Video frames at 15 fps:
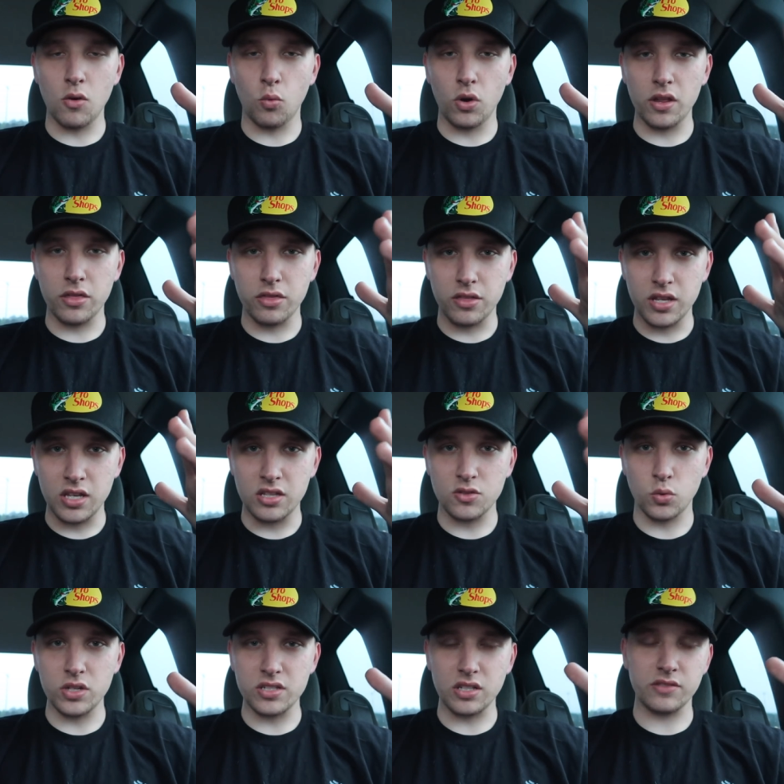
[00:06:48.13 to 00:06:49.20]
with the
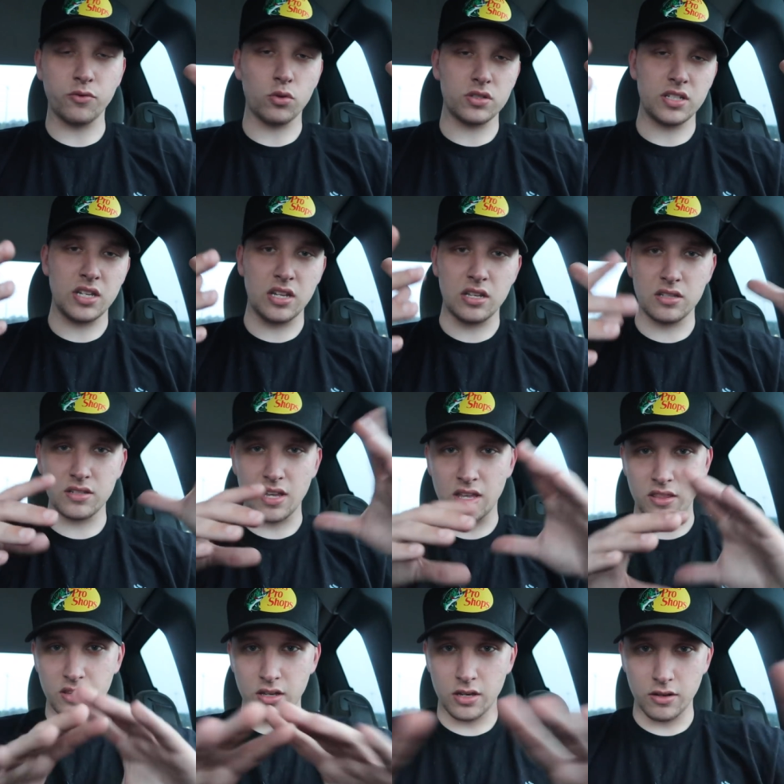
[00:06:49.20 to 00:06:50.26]
2614s
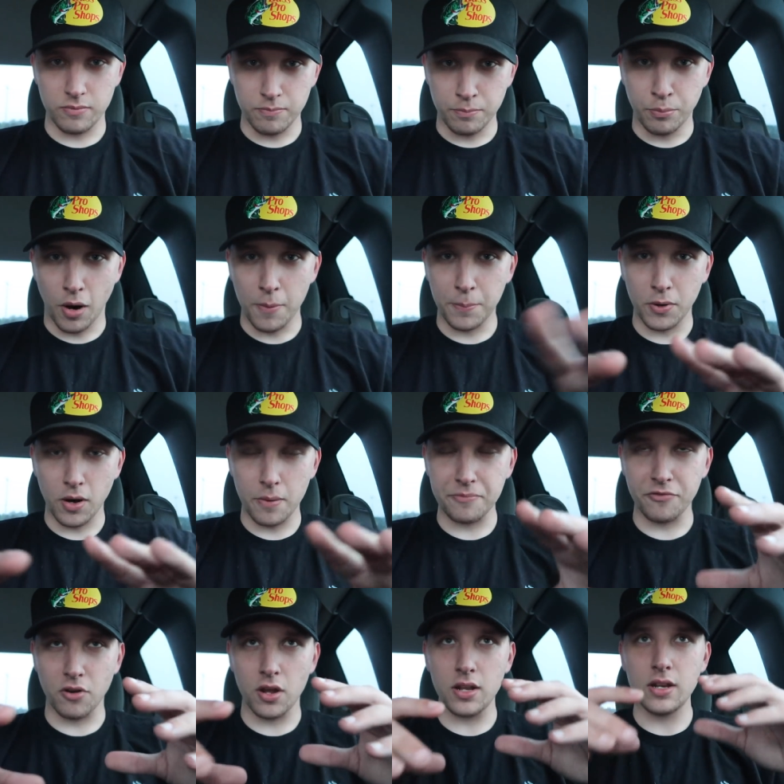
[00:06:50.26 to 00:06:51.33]
and the bumper up
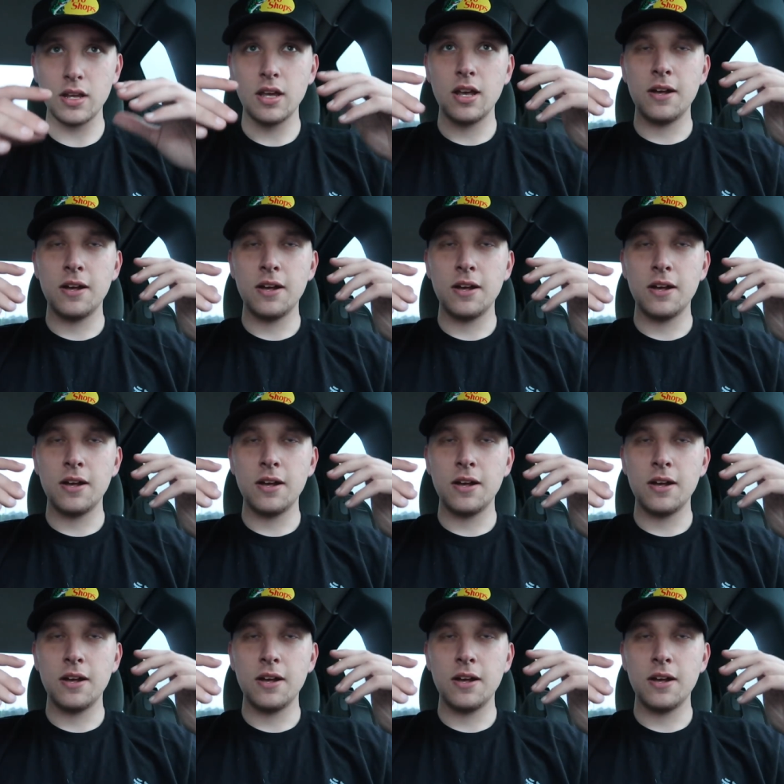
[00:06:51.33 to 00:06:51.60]
front.